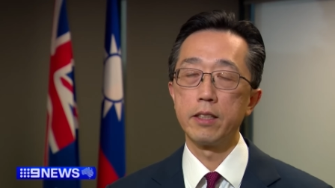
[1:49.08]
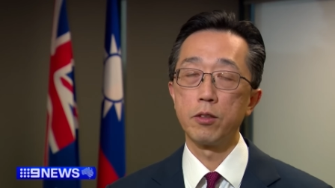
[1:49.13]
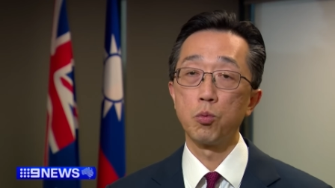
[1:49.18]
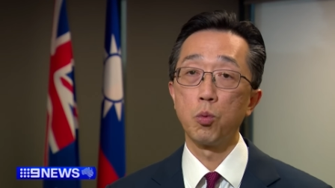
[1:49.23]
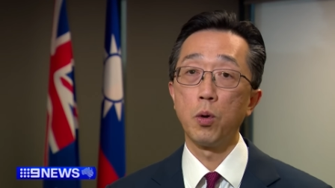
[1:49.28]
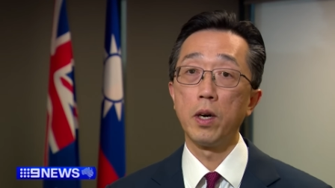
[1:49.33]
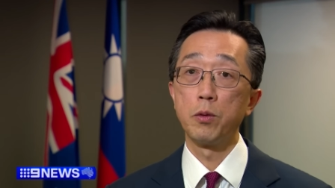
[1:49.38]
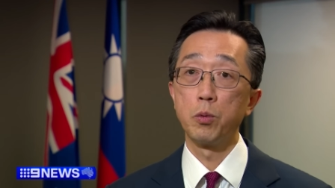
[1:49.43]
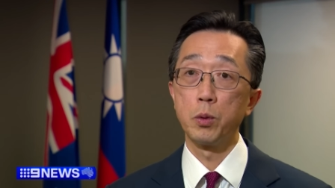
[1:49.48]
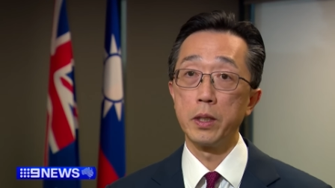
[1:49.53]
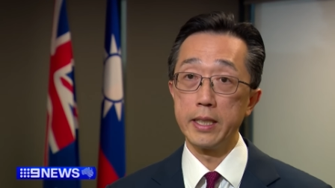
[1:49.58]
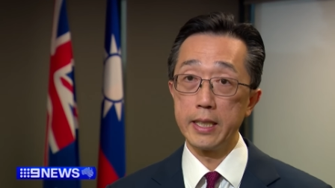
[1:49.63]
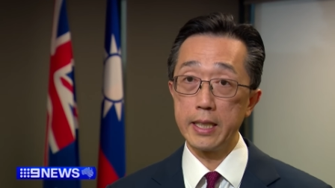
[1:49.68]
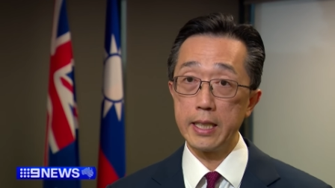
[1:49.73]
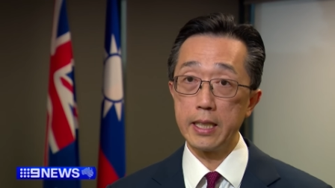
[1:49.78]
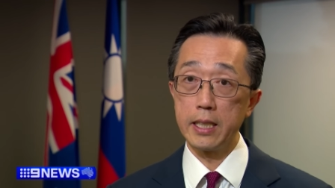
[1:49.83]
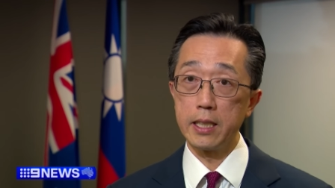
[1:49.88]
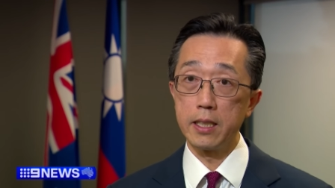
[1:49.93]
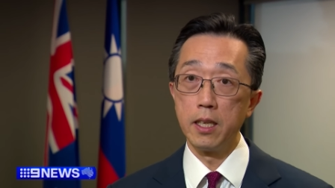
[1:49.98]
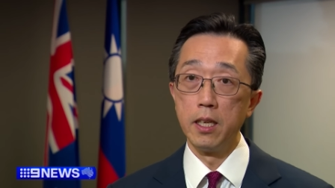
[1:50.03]
is what we
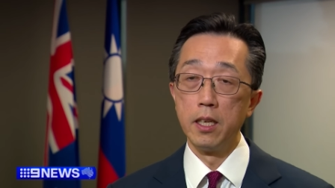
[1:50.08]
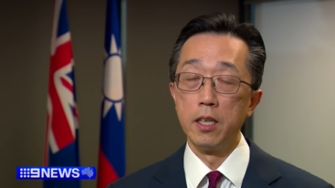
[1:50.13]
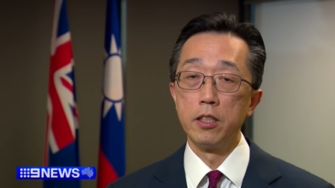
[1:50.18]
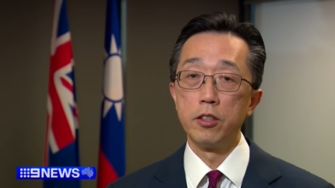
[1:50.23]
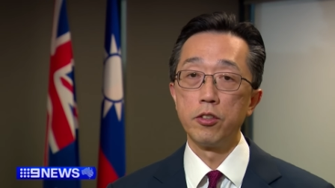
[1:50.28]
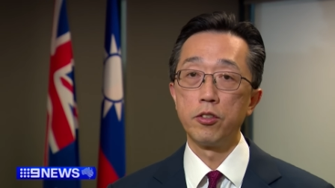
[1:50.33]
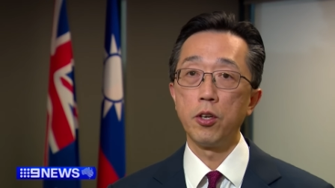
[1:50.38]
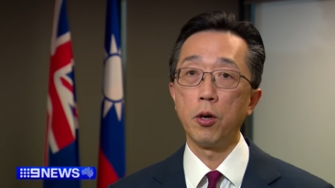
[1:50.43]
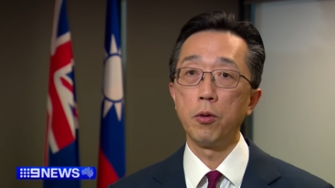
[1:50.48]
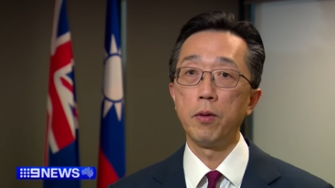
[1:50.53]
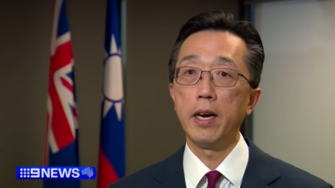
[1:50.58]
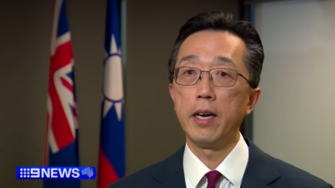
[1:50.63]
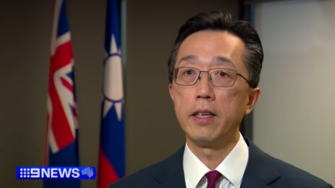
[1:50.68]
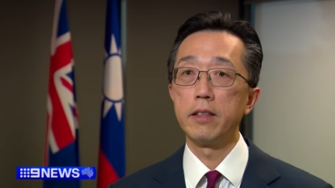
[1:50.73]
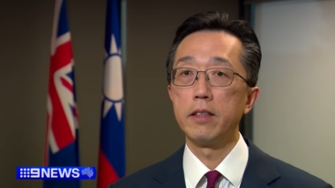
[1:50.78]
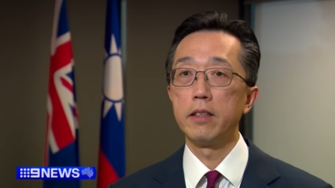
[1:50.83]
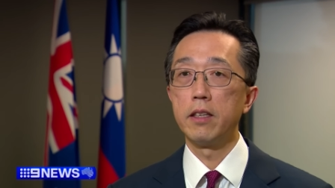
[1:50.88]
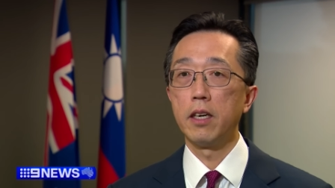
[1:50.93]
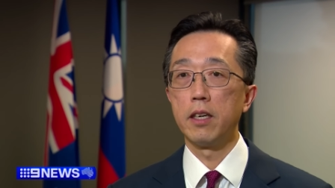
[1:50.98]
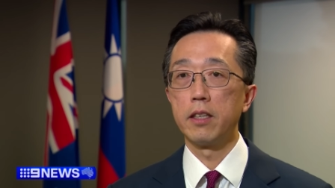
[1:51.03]
need so
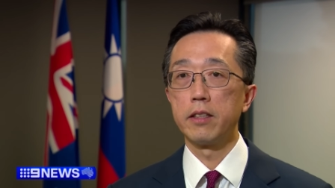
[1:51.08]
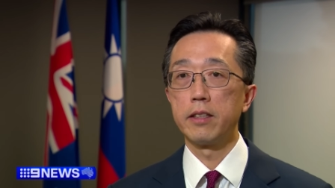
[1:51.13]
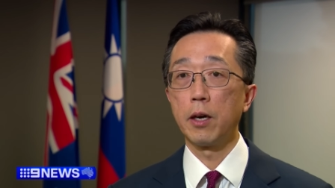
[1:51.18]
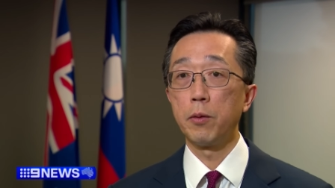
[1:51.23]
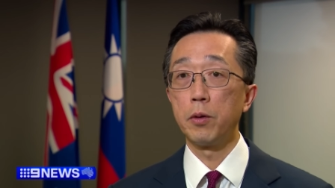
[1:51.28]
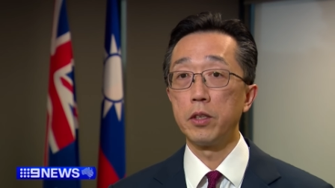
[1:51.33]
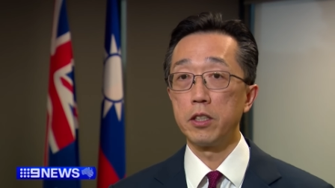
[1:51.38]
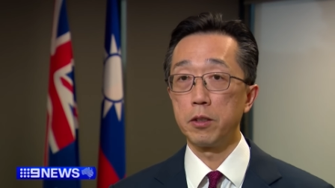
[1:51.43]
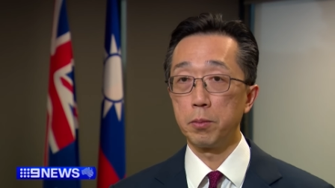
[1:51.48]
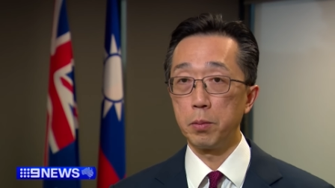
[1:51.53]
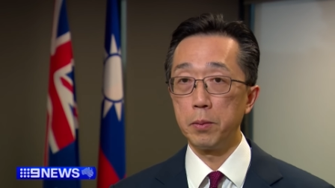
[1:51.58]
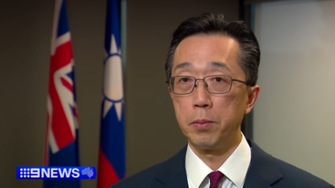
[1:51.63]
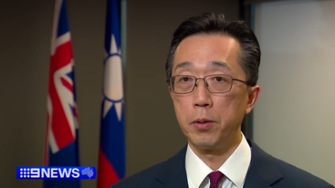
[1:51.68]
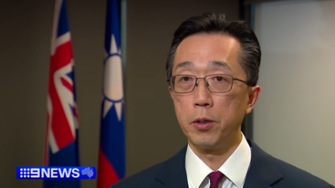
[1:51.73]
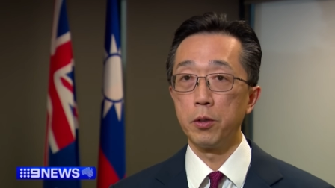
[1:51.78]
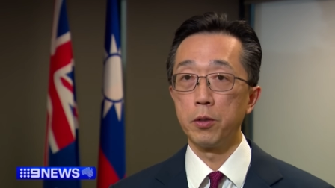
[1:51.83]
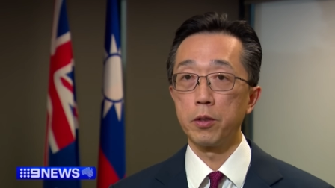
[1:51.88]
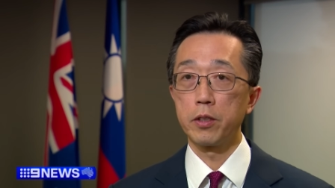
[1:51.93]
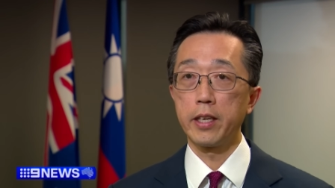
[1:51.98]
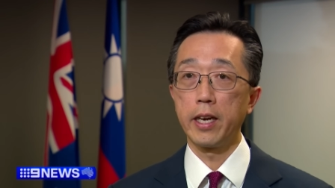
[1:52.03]
that uh, Taiwanese
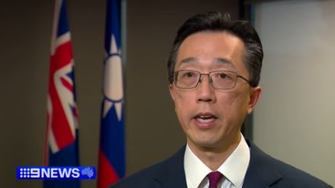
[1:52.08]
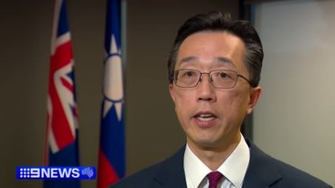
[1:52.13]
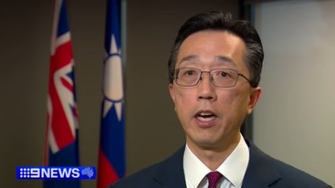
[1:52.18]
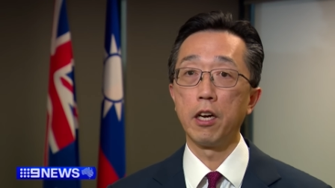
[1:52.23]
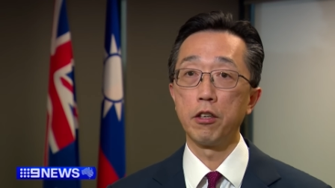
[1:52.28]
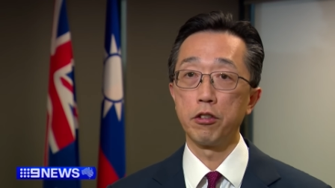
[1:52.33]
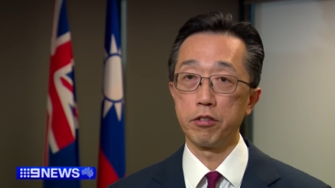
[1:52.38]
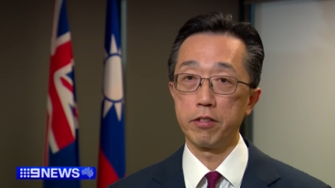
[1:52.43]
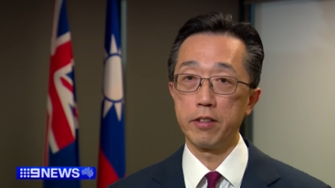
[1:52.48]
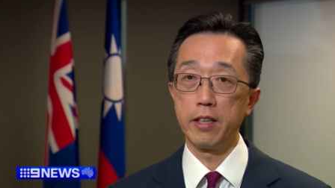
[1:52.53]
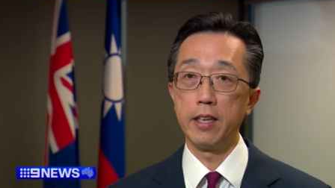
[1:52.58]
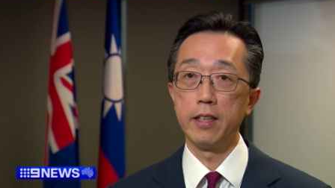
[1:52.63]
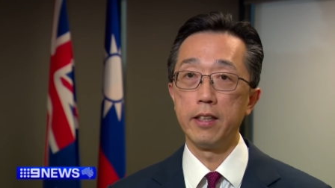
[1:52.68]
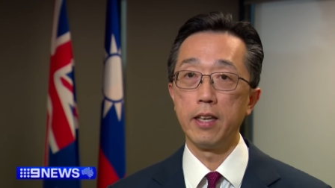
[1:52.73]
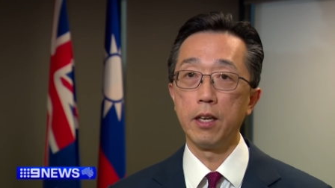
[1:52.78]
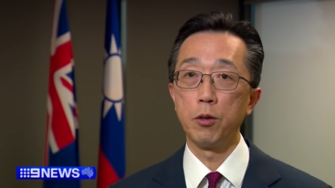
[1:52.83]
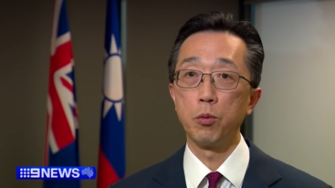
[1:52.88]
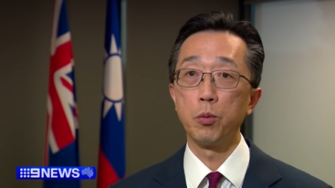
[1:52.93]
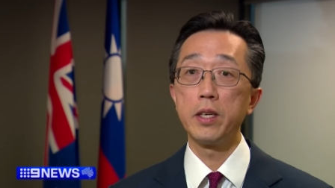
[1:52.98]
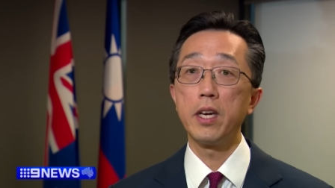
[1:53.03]
people can
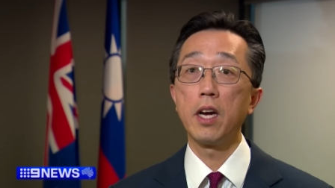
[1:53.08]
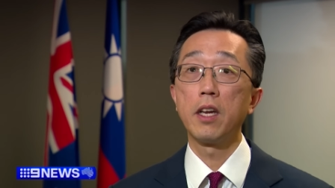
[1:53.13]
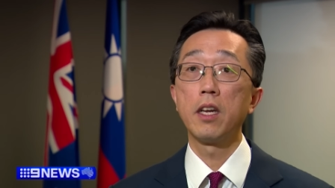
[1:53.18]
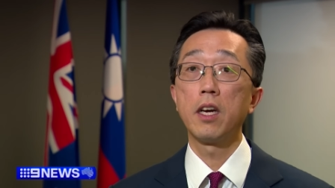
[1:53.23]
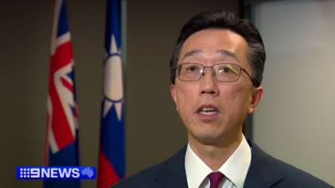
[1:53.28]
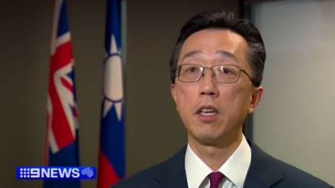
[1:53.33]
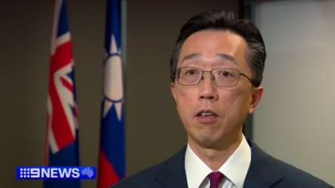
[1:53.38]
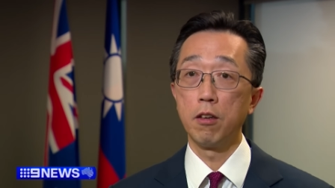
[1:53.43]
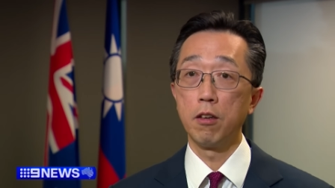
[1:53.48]
understand that we are not